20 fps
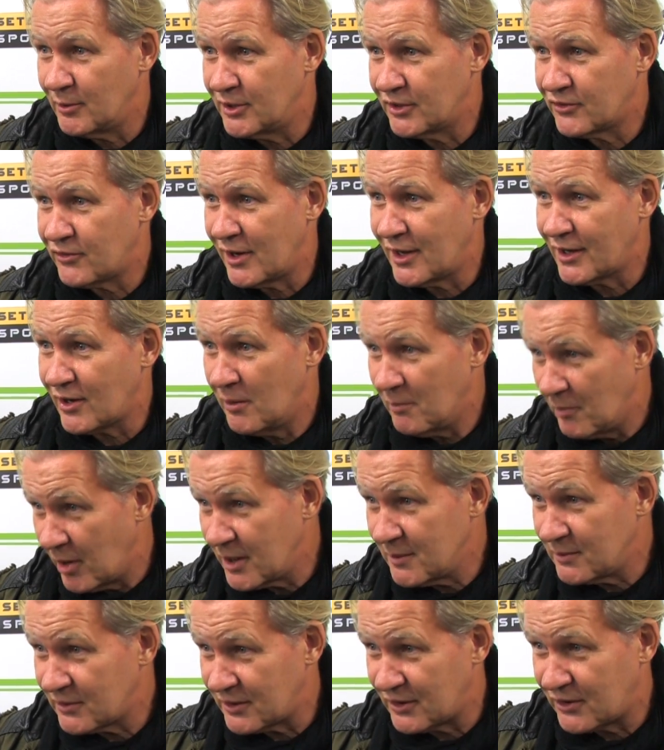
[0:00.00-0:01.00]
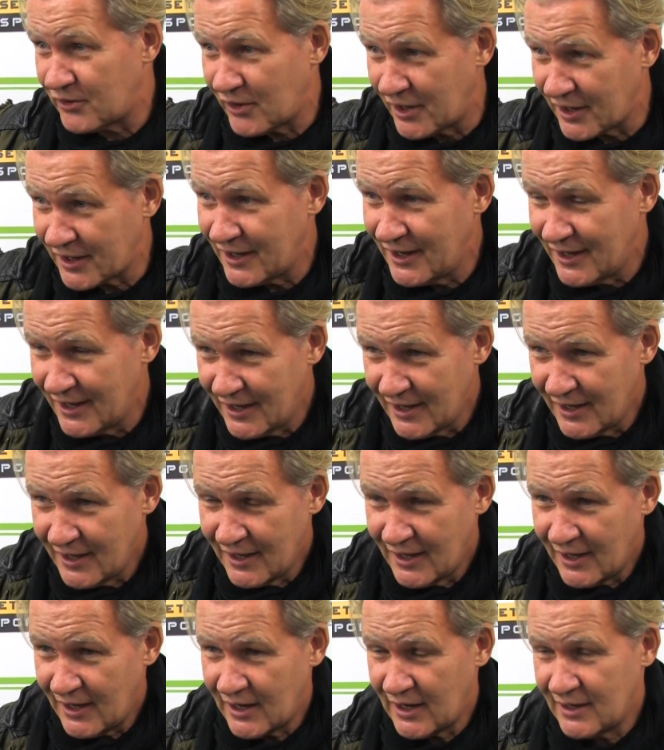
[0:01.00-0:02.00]
with the track or mime to the track,
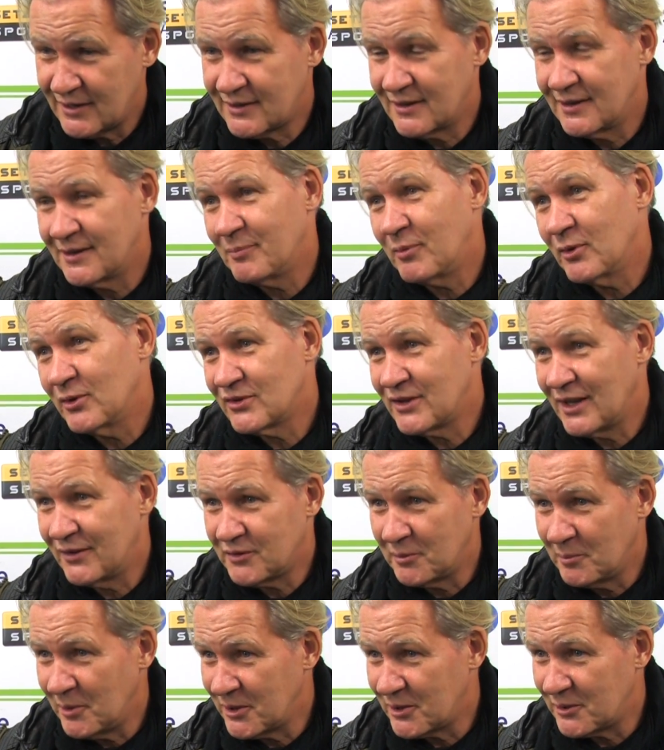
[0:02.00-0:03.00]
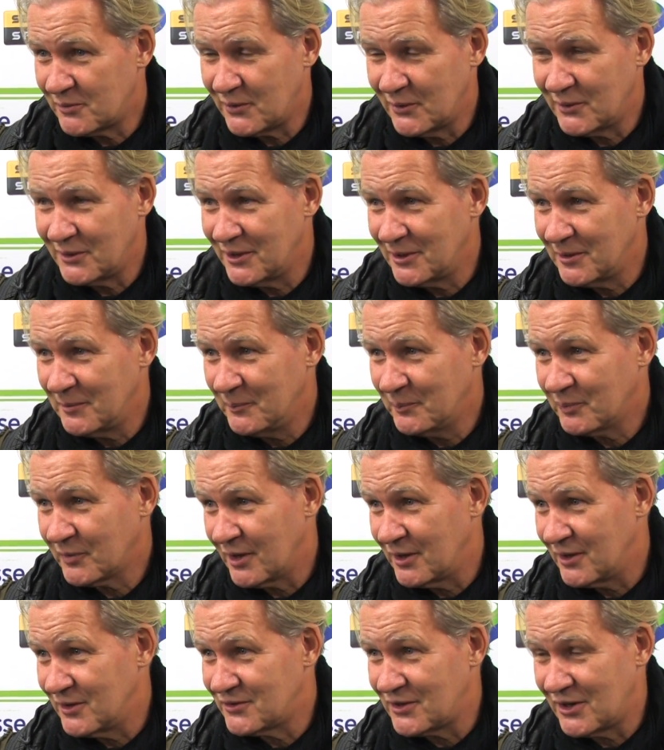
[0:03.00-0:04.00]
and I, the boys left the microphone on,
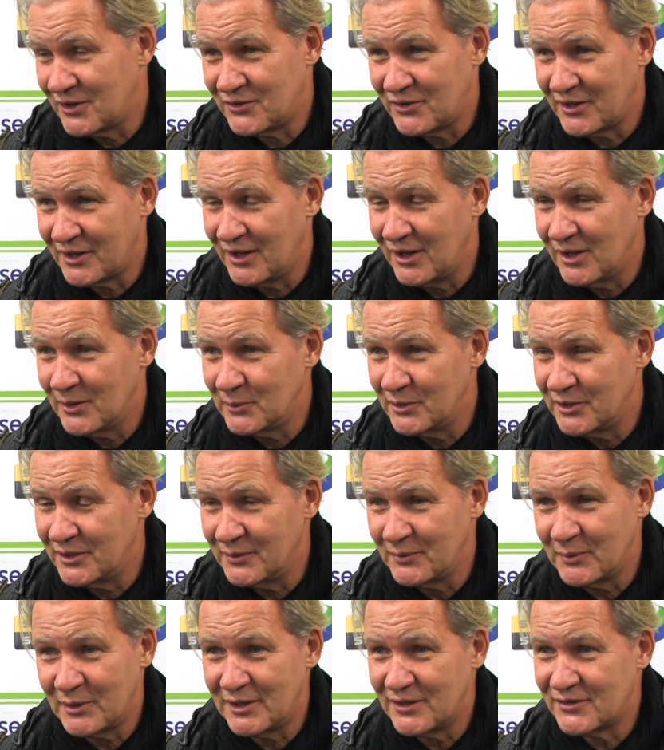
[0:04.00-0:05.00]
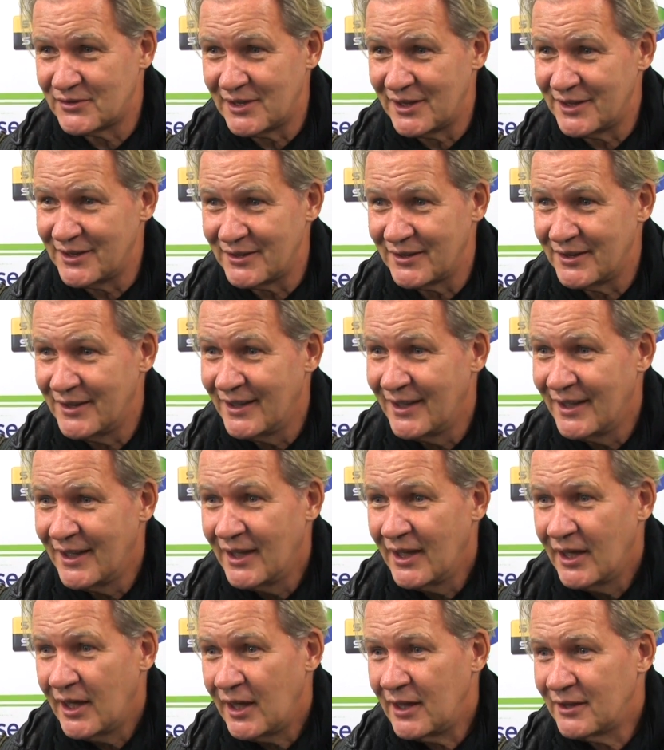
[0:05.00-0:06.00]
and I started singing along with it. And when they sang it,
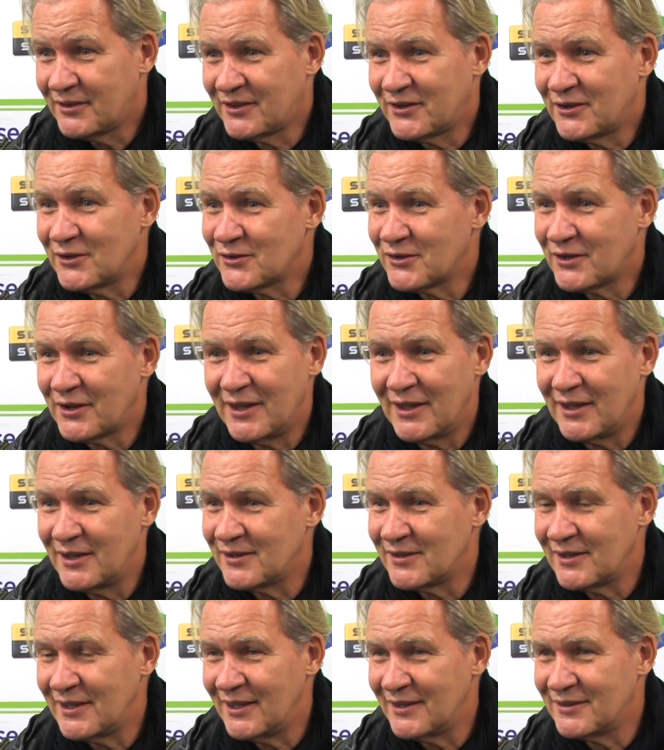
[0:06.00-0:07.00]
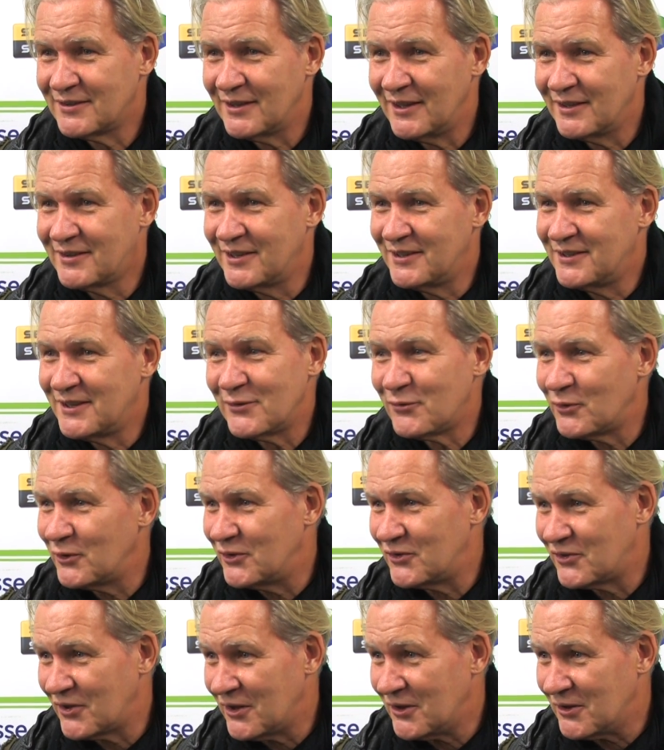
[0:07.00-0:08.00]
it's just a, it's, it's it's a
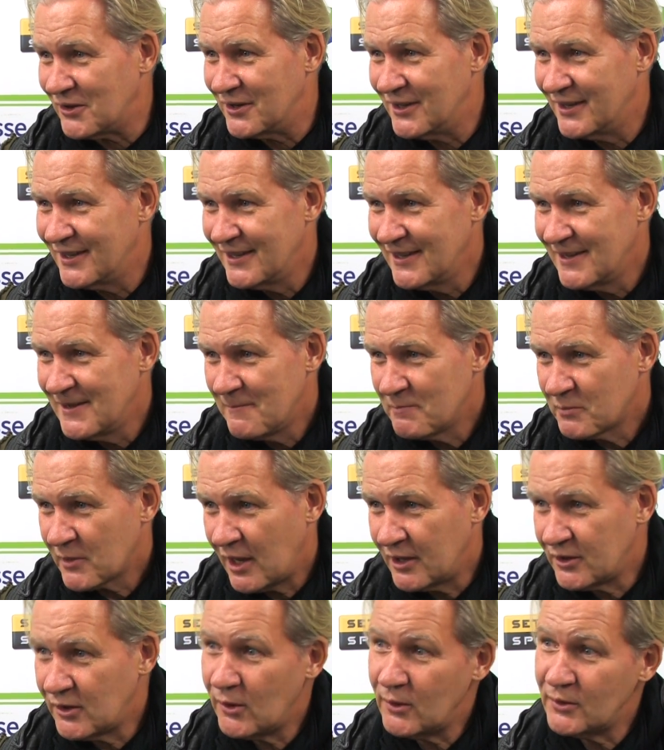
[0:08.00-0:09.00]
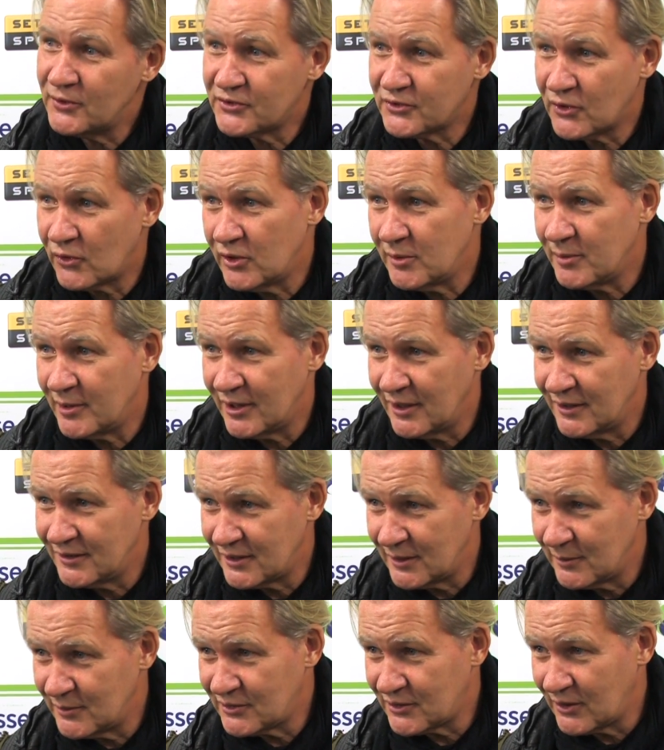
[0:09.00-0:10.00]
different song. And the whole story behind
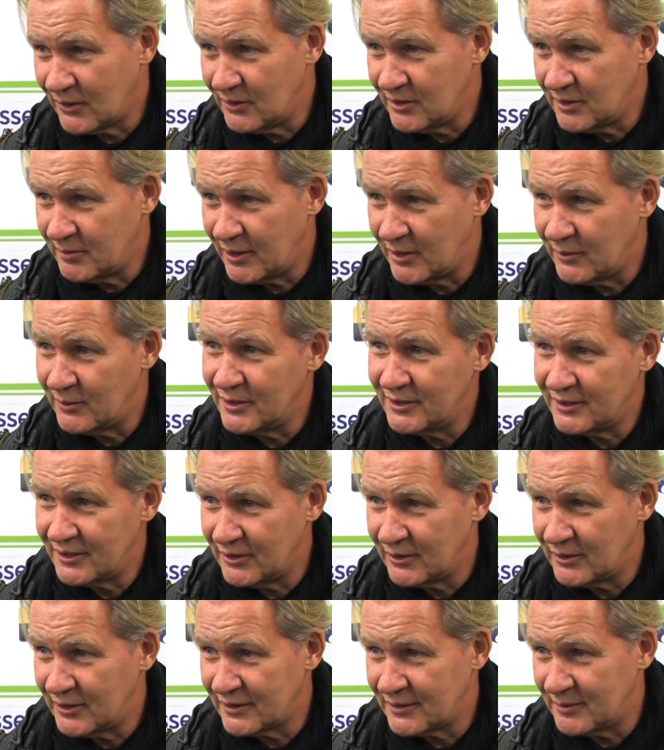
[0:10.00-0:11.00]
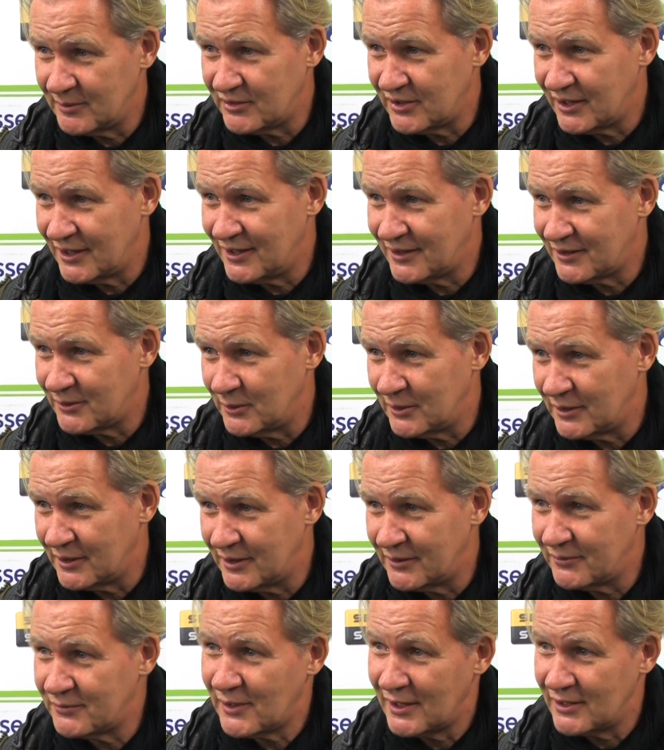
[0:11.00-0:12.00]
it, I was told about when you know, like them singing it to
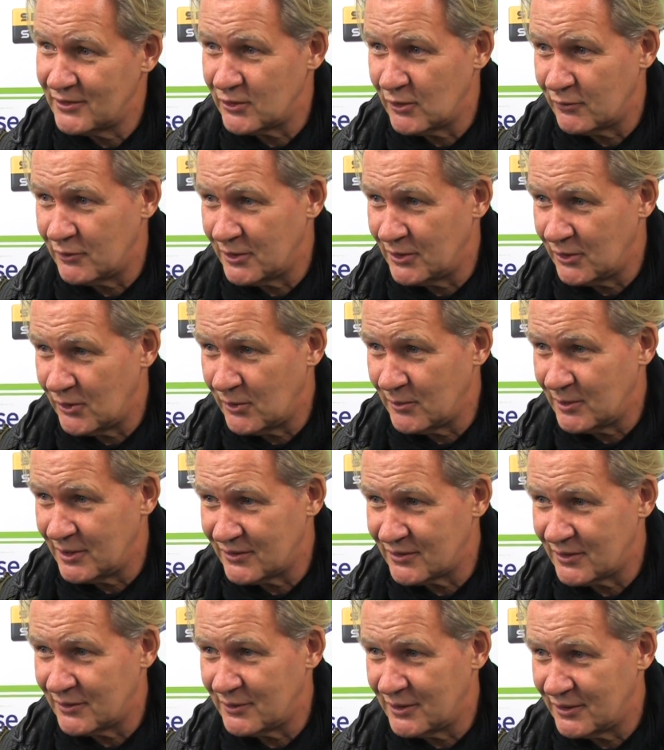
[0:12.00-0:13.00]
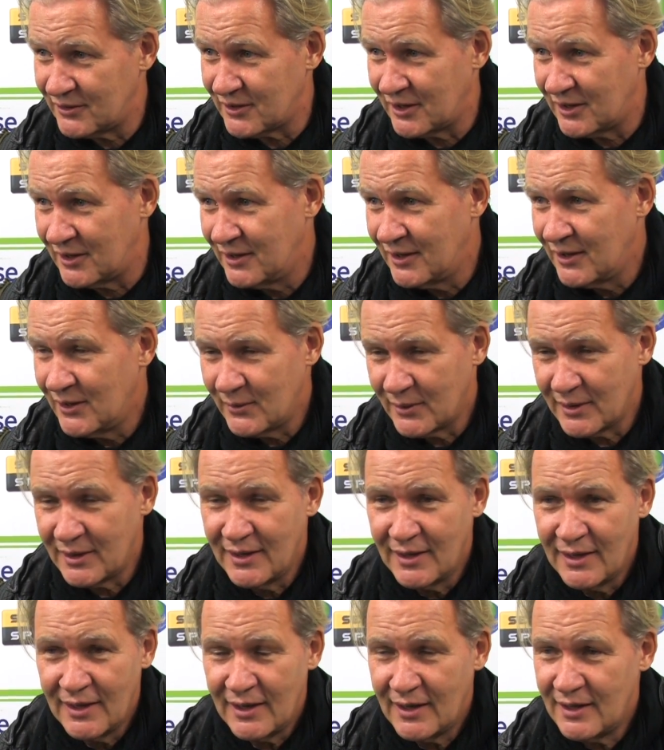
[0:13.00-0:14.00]
the fans over in Norway and stuff like that. Yeah.
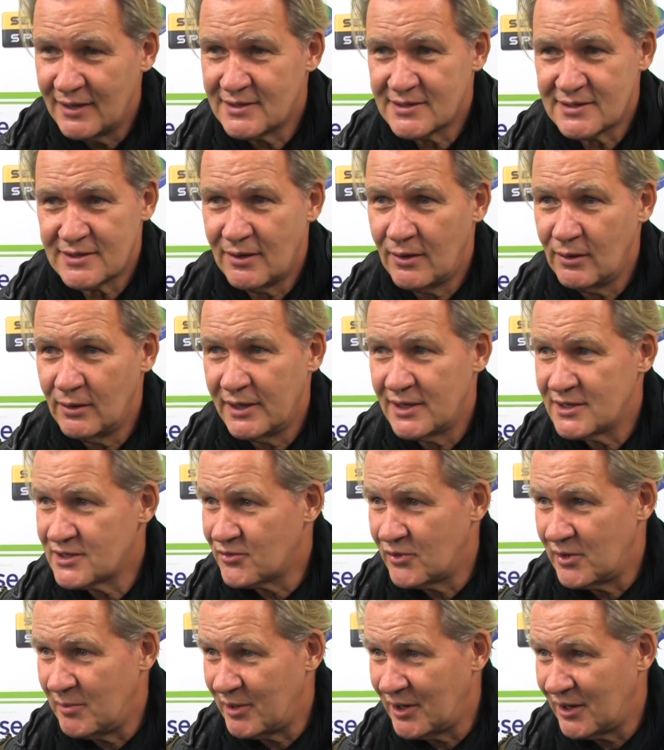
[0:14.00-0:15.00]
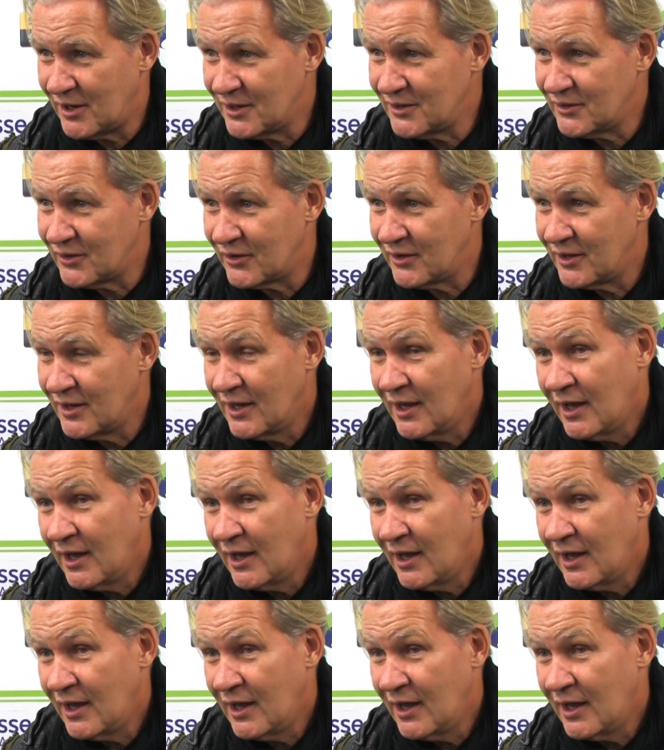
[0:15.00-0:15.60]
It's the whole history behind it.